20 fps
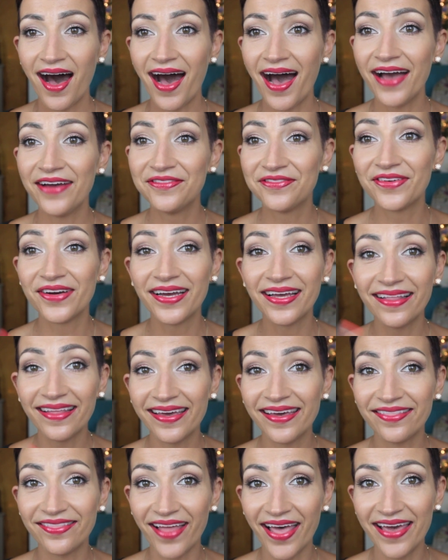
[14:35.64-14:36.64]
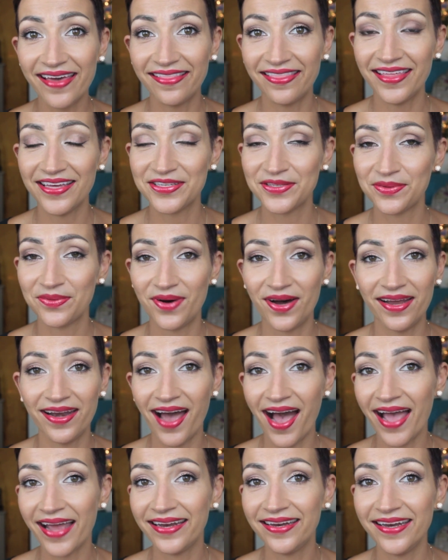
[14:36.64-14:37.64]
I really like this one.
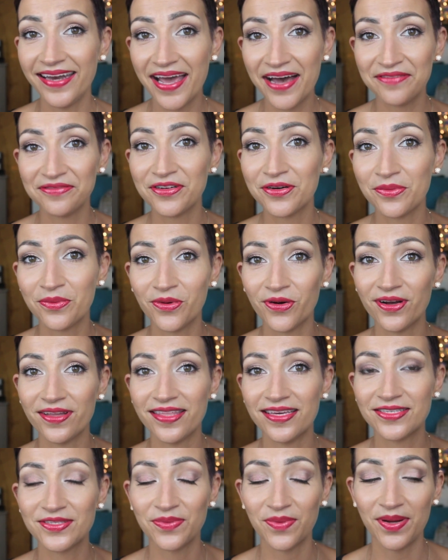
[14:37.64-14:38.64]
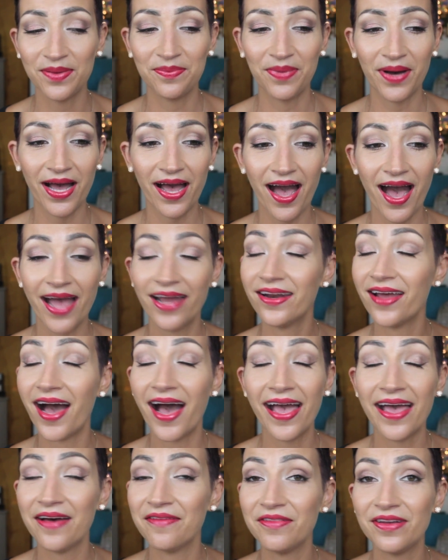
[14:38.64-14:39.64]
I never wore this one, but
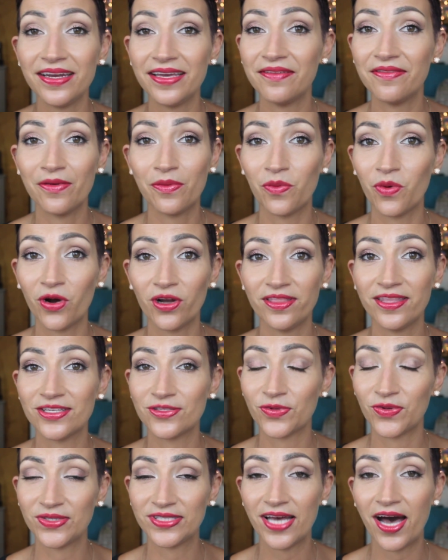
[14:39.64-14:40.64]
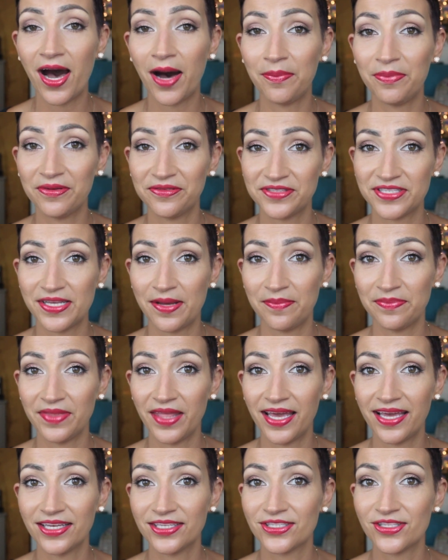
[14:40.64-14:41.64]
I haven't even worn this on top of
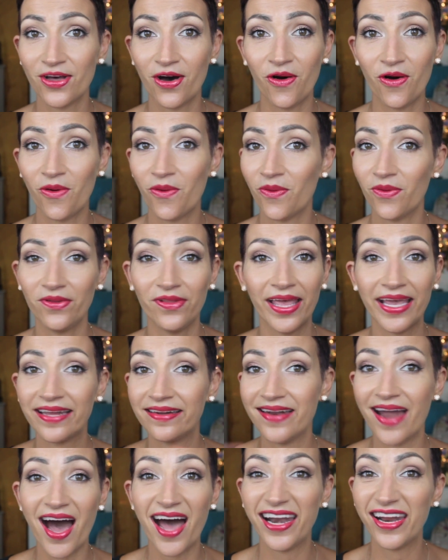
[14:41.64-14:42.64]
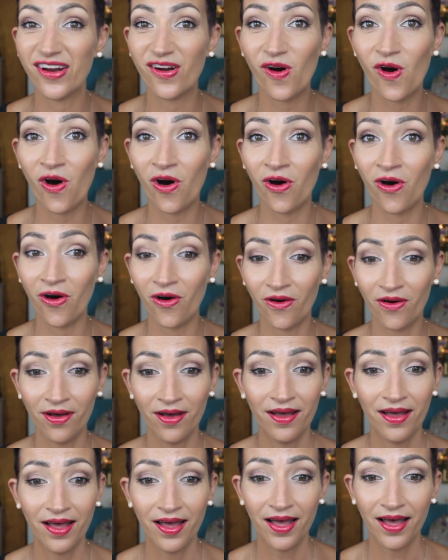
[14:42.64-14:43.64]
something, so like not at all.
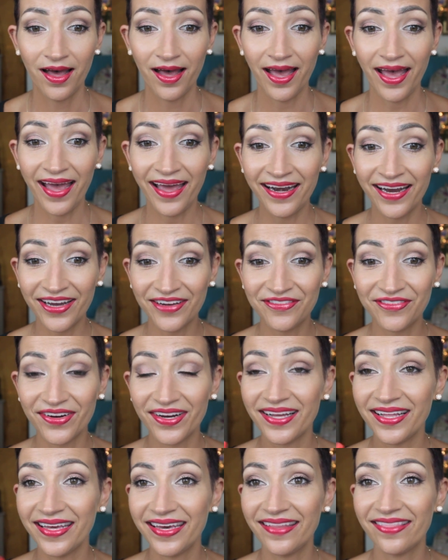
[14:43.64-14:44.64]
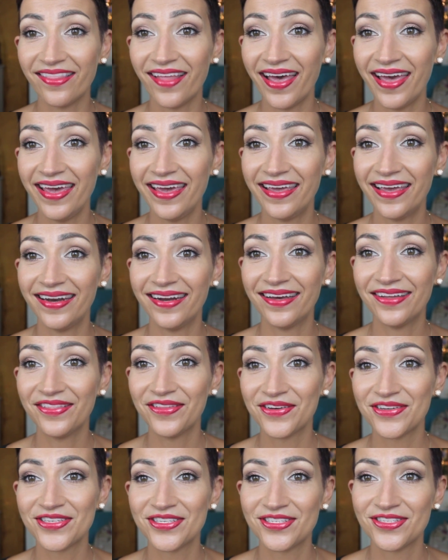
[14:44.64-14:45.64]
And I really like it. It
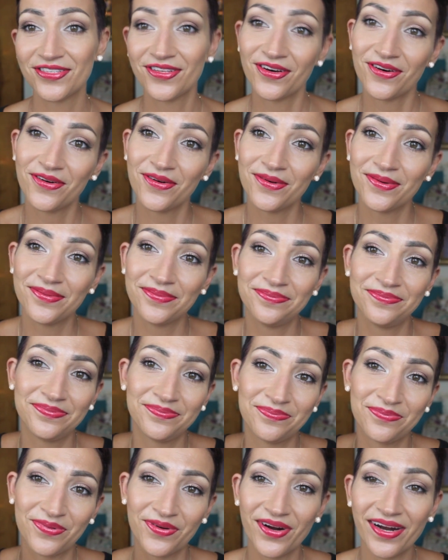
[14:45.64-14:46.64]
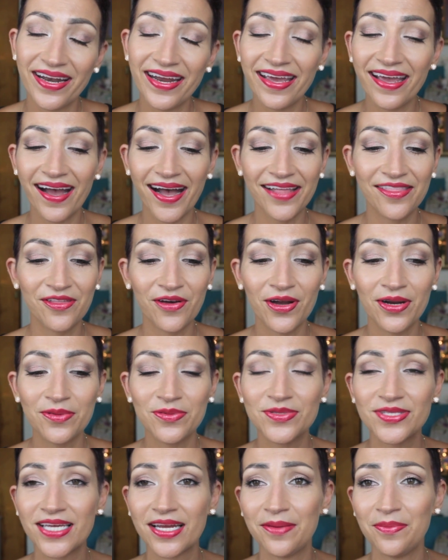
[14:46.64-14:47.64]
looks so pretty. I thought it
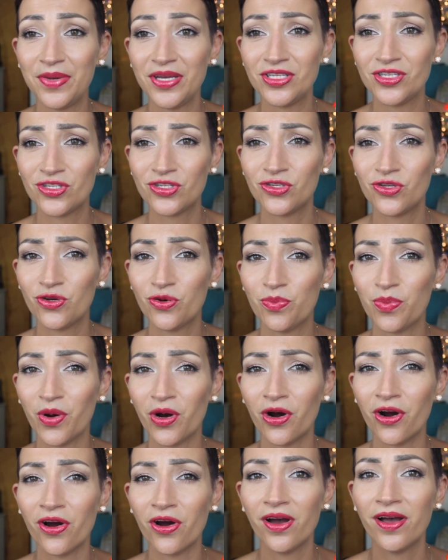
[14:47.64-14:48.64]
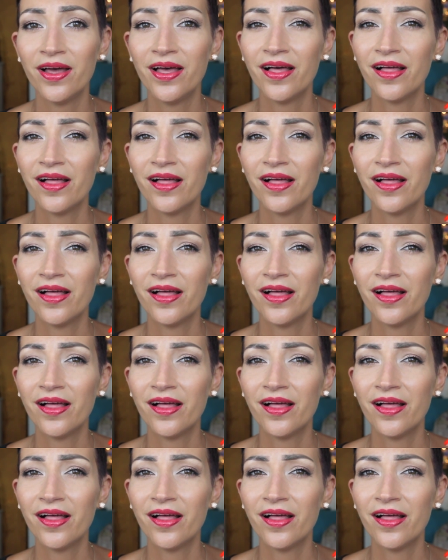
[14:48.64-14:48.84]
was going to be super